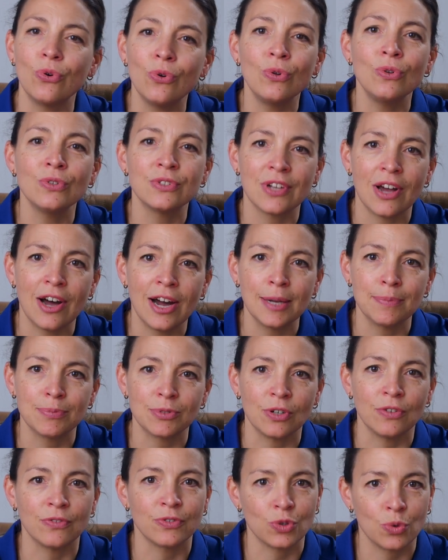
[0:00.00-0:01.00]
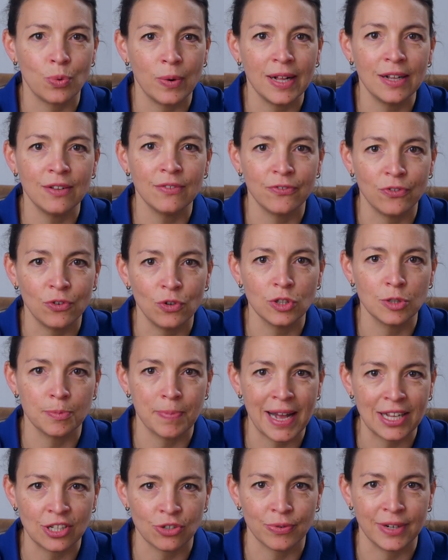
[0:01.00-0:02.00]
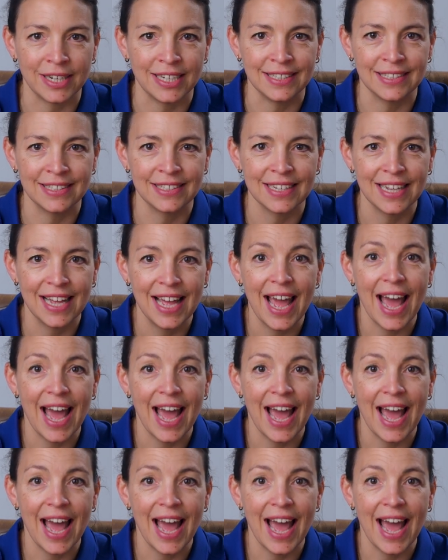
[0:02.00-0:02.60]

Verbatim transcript: all types of 12-volt batteries